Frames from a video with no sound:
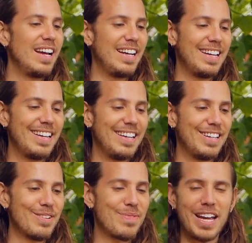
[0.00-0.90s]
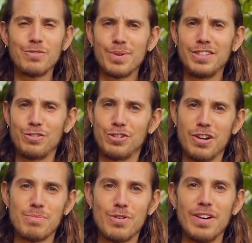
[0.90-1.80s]
And can't wait to
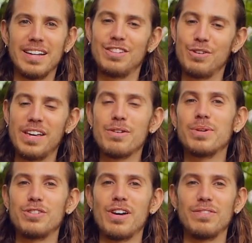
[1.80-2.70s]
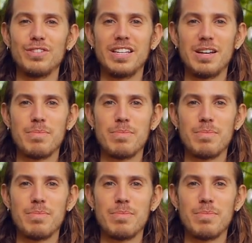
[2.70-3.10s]
share more and to hear what you have to say